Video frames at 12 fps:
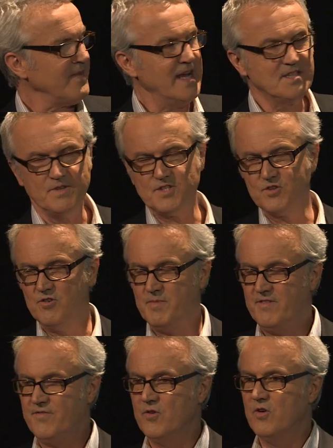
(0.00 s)
As we saw
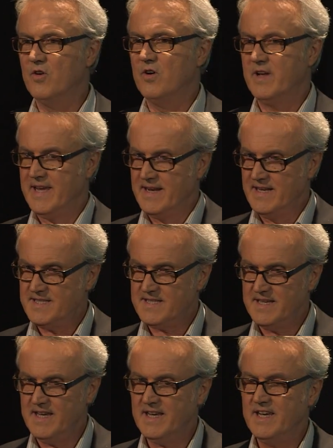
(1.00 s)
before, in
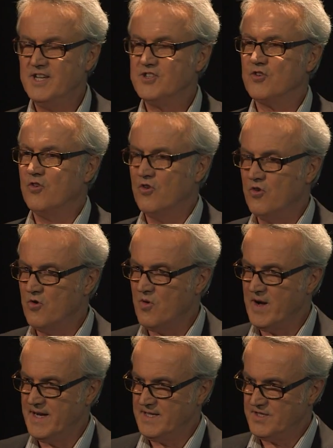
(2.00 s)
listening it is
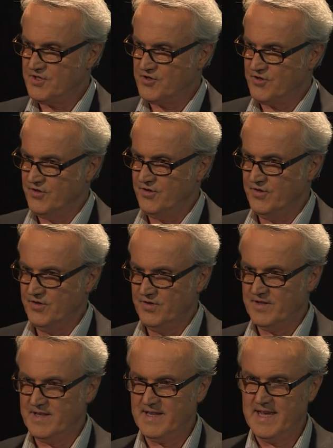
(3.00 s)
always true
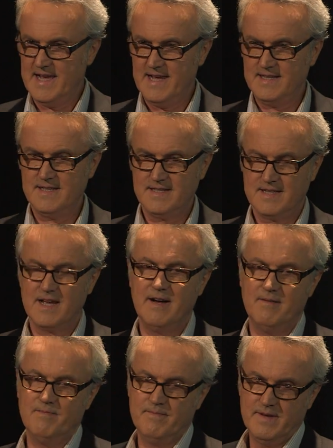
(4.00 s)
that the answers
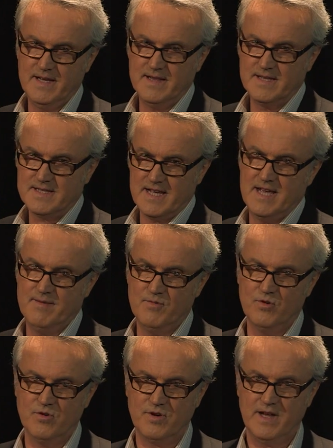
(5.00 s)
come in the same
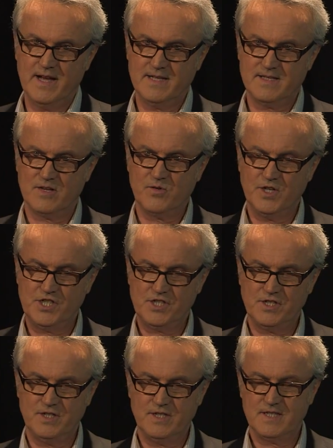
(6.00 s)
order as the
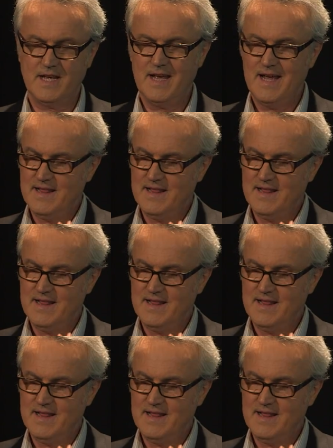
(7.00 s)
questions.